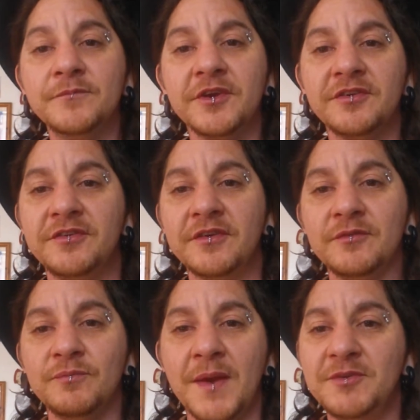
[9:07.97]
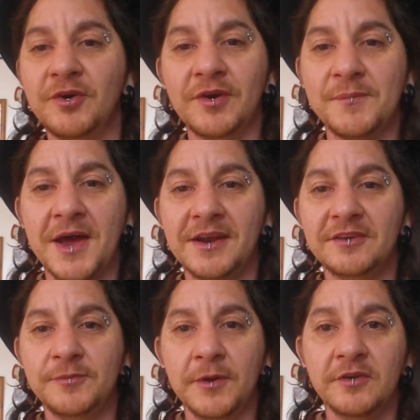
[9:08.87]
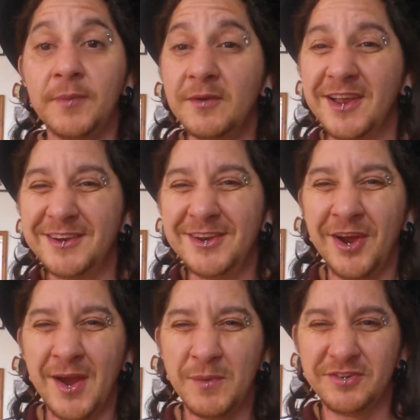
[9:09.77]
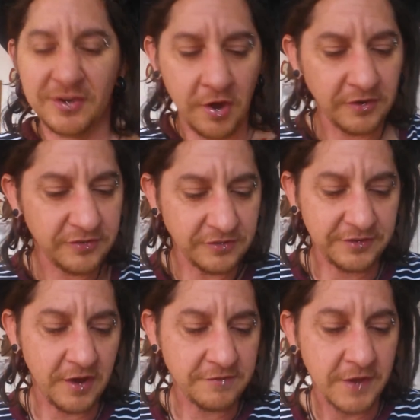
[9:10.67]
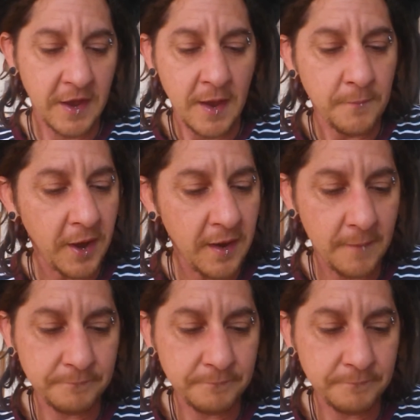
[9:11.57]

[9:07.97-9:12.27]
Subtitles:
just maybe talking about our experience, maybe let you know how much it cost and stuff, but